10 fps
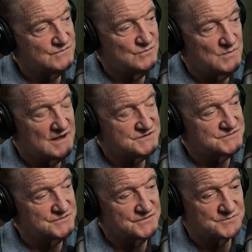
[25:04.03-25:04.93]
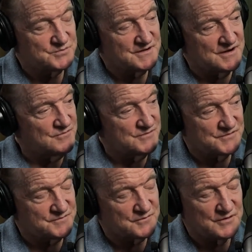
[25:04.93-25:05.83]
too much, or is
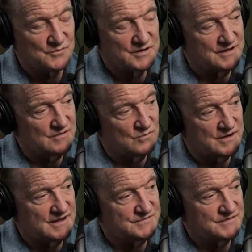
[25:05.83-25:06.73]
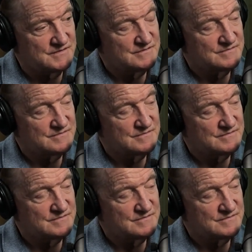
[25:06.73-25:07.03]
it free will? What is it?